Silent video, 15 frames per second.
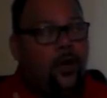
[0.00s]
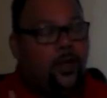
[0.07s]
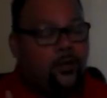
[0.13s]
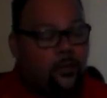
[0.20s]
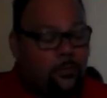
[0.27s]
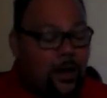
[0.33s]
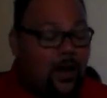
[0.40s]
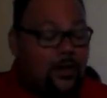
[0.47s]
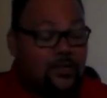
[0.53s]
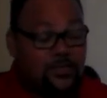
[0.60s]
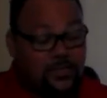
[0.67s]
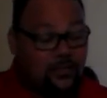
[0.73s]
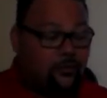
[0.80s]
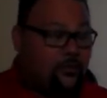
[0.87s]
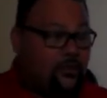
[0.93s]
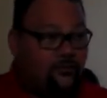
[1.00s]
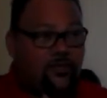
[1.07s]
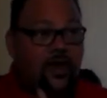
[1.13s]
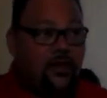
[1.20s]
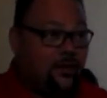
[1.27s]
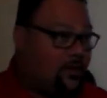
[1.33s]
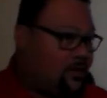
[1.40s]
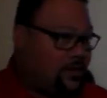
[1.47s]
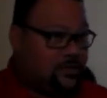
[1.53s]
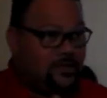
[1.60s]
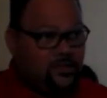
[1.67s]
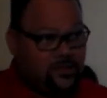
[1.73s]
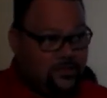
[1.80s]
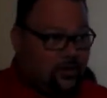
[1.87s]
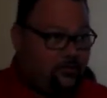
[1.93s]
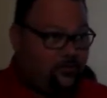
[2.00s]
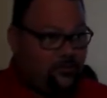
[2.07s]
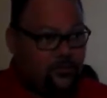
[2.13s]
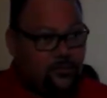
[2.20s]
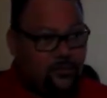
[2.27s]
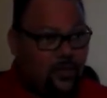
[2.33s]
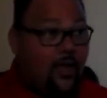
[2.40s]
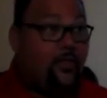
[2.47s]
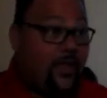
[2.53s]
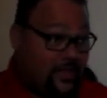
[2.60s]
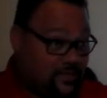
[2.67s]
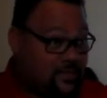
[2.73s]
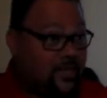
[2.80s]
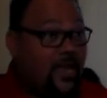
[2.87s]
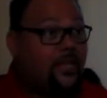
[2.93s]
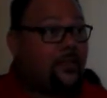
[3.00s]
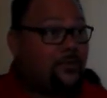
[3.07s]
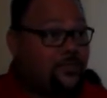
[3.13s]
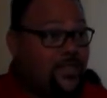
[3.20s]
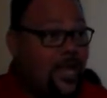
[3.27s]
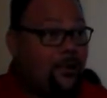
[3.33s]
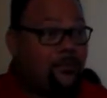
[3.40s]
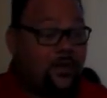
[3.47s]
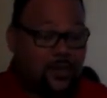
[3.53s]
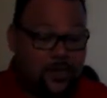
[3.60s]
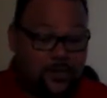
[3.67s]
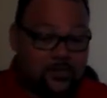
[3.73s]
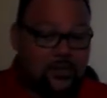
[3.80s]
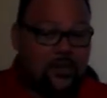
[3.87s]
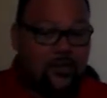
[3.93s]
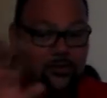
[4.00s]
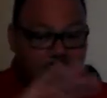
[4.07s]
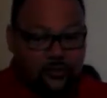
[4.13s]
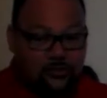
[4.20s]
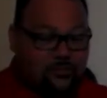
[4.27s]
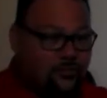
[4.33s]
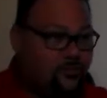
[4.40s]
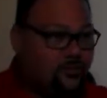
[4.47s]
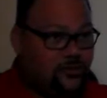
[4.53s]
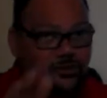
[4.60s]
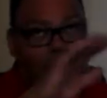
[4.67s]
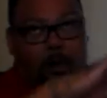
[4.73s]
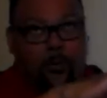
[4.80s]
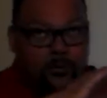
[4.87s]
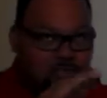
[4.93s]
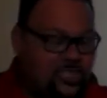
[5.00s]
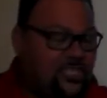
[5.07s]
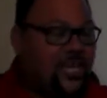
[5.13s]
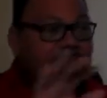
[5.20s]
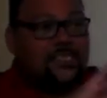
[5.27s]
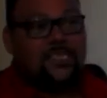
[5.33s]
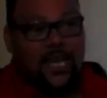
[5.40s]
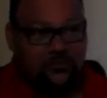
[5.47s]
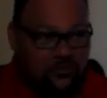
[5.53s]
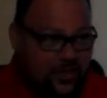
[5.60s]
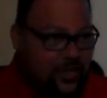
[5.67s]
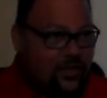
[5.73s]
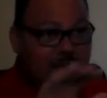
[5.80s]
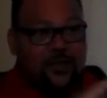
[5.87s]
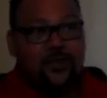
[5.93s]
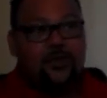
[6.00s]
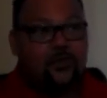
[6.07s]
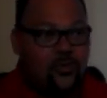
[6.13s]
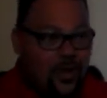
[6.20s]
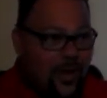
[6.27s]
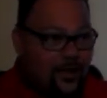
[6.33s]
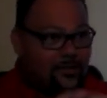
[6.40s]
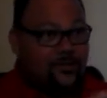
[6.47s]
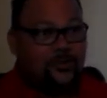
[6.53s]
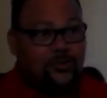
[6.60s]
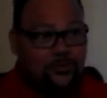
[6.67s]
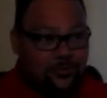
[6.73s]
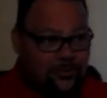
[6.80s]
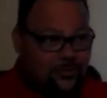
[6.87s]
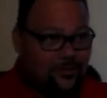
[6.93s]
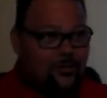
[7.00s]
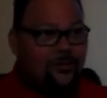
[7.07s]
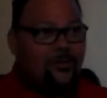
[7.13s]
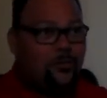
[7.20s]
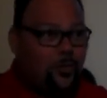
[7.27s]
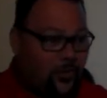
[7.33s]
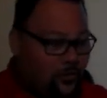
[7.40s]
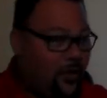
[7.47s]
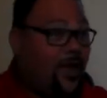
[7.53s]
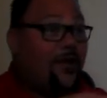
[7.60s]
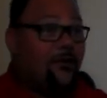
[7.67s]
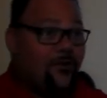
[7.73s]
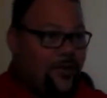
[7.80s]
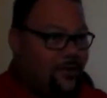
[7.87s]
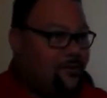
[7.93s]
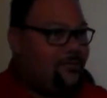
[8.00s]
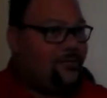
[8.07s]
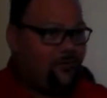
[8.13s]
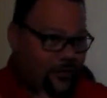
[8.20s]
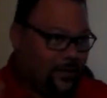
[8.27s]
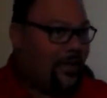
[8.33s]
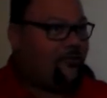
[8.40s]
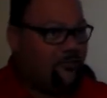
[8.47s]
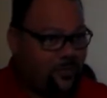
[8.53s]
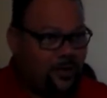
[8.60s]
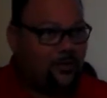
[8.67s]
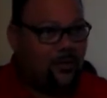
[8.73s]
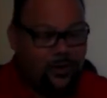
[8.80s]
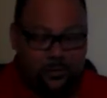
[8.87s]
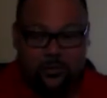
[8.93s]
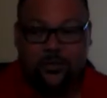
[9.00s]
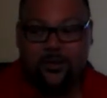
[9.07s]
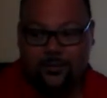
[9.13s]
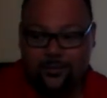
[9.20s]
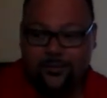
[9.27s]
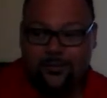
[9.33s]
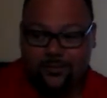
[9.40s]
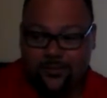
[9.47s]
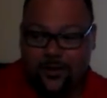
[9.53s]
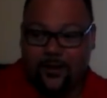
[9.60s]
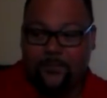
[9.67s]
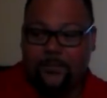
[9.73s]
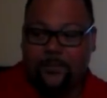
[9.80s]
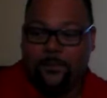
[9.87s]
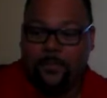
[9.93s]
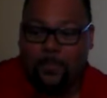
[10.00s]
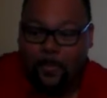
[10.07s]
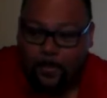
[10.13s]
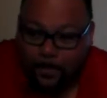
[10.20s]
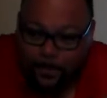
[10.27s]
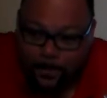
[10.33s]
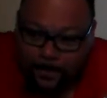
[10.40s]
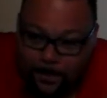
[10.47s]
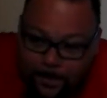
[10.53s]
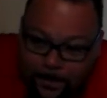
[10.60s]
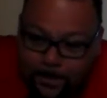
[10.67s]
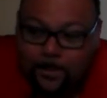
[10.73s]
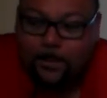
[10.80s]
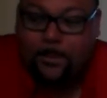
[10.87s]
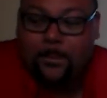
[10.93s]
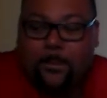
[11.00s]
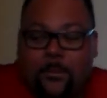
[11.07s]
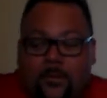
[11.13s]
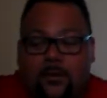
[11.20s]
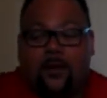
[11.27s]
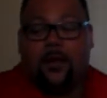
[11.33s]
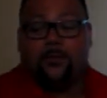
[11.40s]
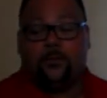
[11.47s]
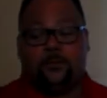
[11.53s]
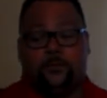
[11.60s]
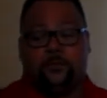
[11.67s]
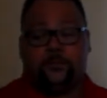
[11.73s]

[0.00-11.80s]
and their body is literally fighting against itself. And that's exactly what's happening, is you're almost jet siphoning, trying to pull air in, for lack of a better way to put it. Right? Okay.